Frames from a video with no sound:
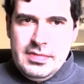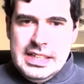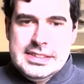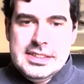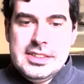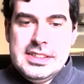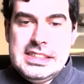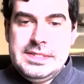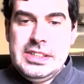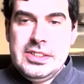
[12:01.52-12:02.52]
So
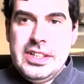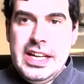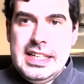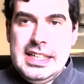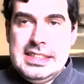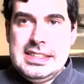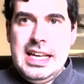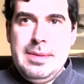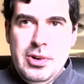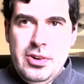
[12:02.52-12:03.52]
this video codec is
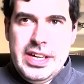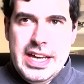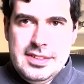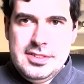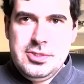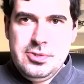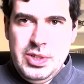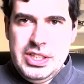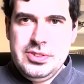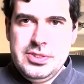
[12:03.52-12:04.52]
able again to
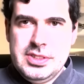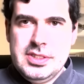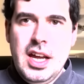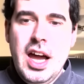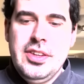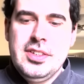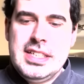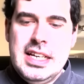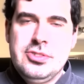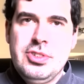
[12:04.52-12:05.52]
reduce uh, the
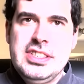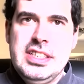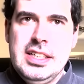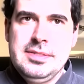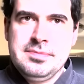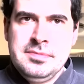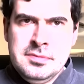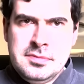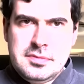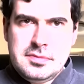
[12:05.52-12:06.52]
size drastically.
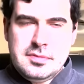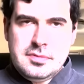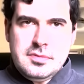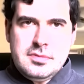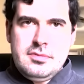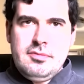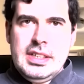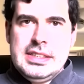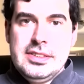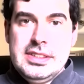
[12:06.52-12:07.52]

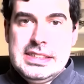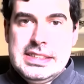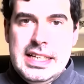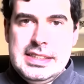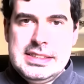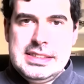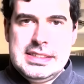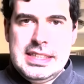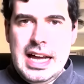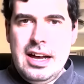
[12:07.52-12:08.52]
So in this case, this
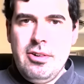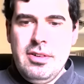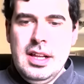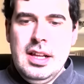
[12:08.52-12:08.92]
is how